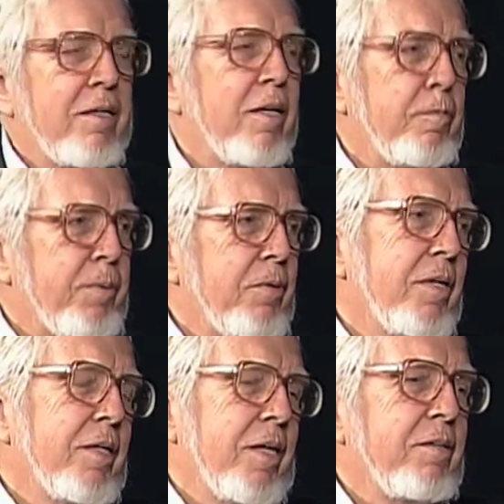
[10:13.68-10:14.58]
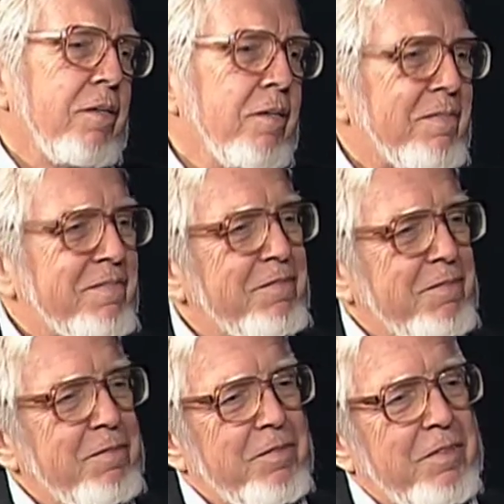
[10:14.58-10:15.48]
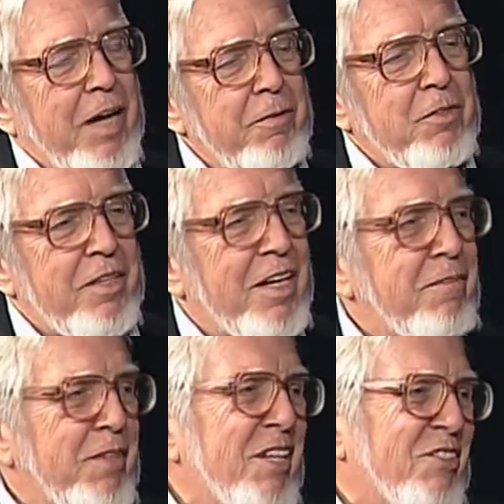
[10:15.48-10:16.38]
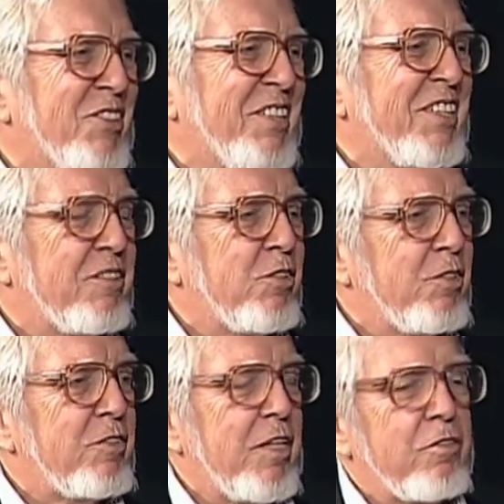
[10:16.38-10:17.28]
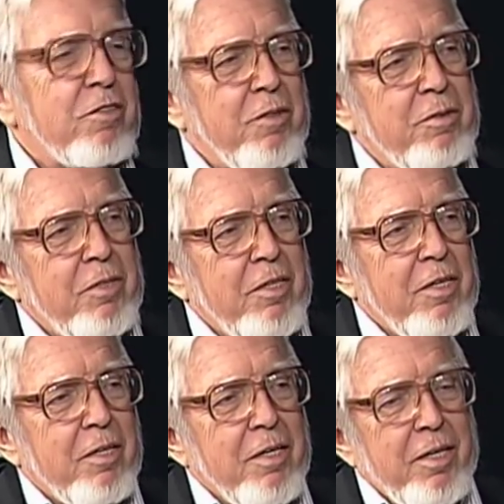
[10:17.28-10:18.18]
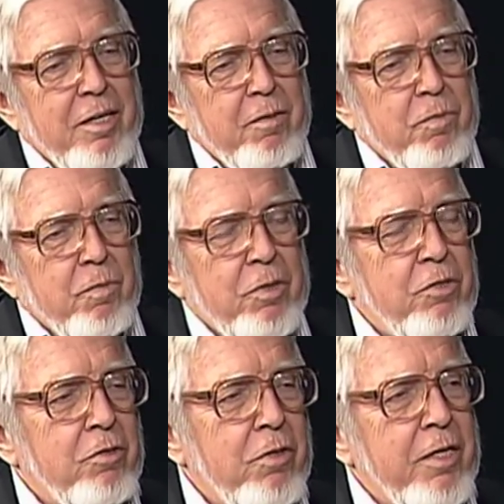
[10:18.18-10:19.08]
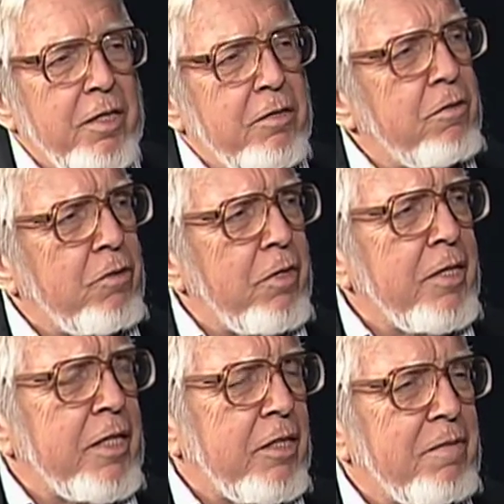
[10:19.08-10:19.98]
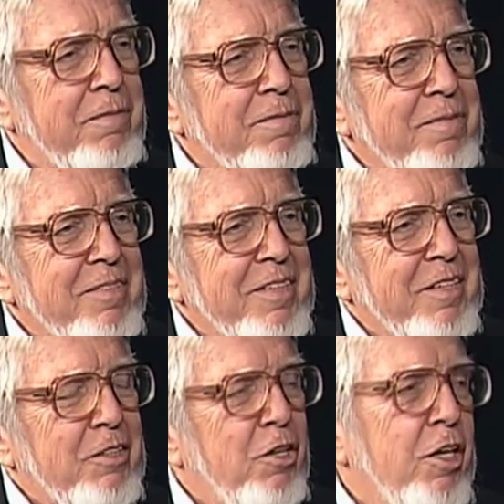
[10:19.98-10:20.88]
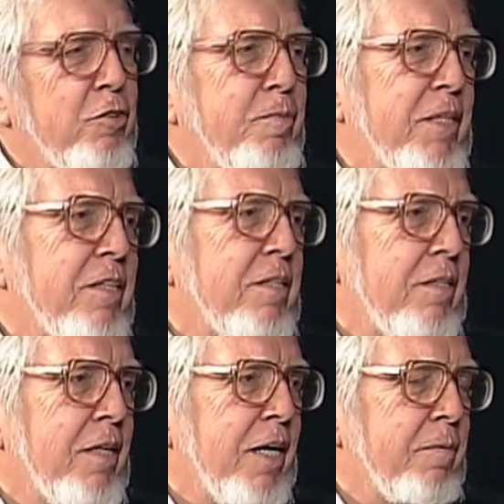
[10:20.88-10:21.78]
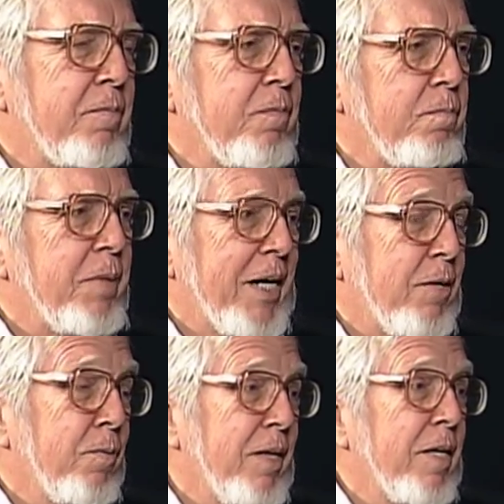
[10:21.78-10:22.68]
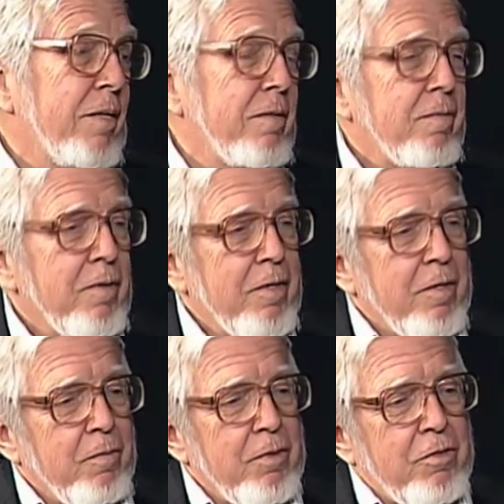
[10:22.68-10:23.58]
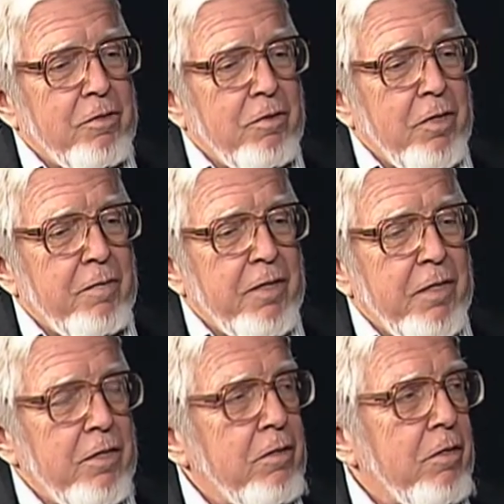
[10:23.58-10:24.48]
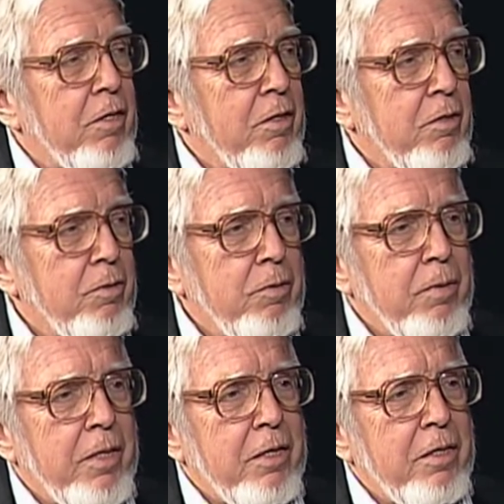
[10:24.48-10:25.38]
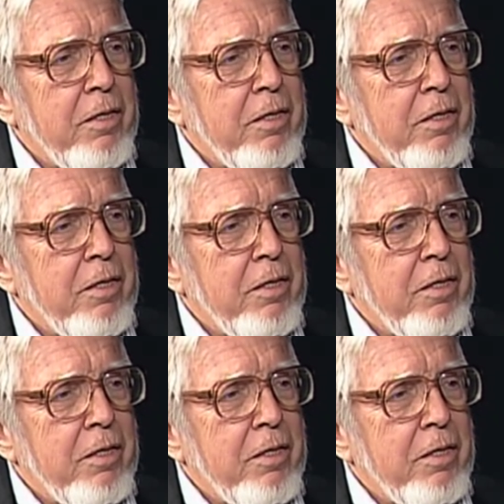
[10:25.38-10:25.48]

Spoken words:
a couple. They're obviously confidential to a sense. So, one story, the story that caused me to not back away, was the story of a little girl who